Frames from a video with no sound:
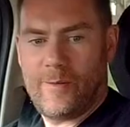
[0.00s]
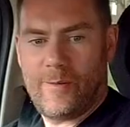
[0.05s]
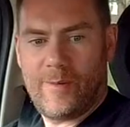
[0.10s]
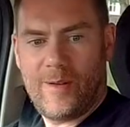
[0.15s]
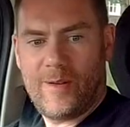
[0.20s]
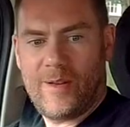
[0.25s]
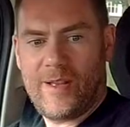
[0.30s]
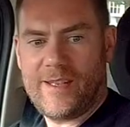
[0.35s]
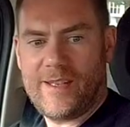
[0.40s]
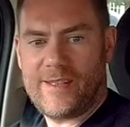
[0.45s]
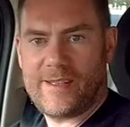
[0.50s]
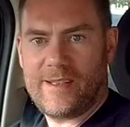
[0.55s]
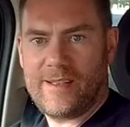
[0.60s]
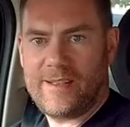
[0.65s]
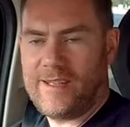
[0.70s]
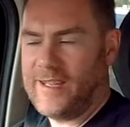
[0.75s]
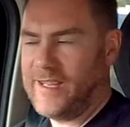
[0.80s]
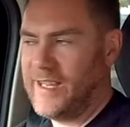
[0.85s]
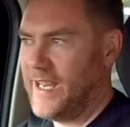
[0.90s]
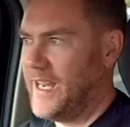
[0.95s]
Well,
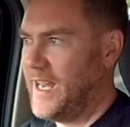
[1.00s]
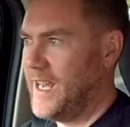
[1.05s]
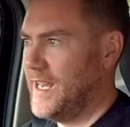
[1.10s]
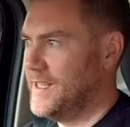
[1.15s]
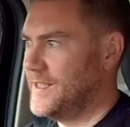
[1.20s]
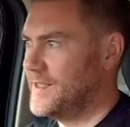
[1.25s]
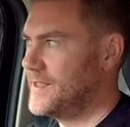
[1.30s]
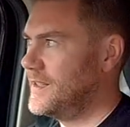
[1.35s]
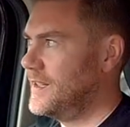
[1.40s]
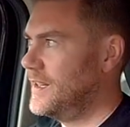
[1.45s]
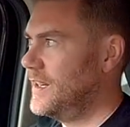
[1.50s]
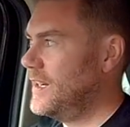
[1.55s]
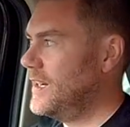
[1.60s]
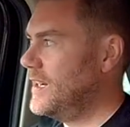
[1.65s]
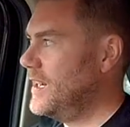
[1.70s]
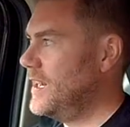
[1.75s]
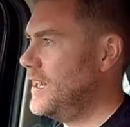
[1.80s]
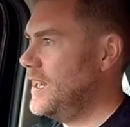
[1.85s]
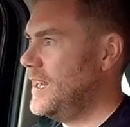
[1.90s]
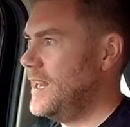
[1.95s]
the thing is,
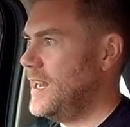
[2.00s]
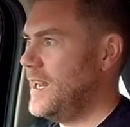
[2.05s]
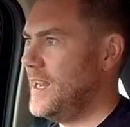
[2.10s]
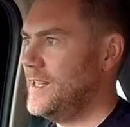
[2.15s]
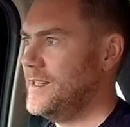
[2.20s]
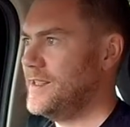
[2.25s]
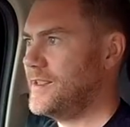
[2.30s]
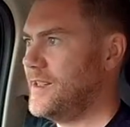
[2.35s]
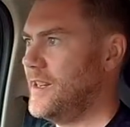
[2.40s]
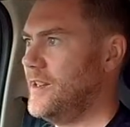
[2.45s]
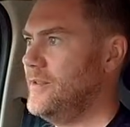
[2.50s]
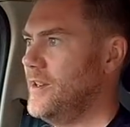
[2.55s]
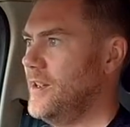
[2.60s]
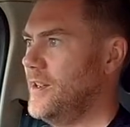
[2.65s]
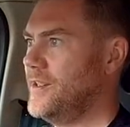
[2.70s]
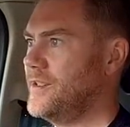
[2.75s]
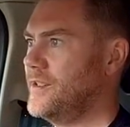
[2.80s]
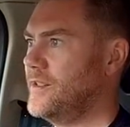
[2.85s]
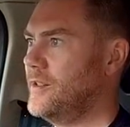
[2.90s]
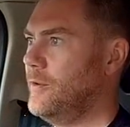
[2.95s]
it's so
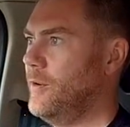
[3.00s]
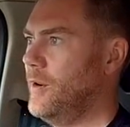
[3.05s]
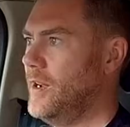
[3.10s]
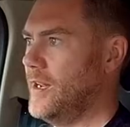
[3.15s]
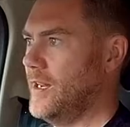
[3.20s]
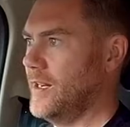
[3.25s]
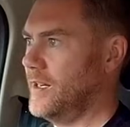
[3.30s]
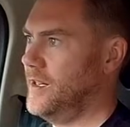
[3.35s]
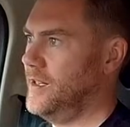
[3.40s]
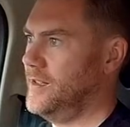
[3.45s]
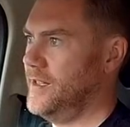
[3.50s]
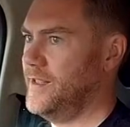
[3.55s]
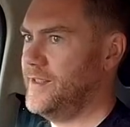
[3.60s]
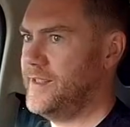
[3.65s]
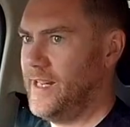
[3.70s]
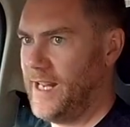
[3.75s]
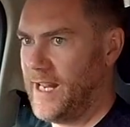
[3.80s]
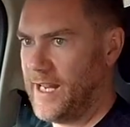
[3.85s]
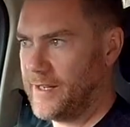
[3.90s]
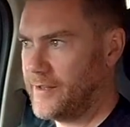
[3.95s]
nice and quiet because
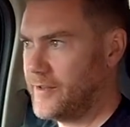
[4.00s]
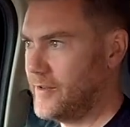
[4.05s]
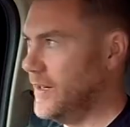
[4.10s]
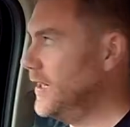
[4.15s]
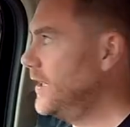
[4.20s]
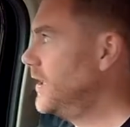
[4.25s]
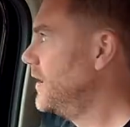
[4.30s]
it's electric.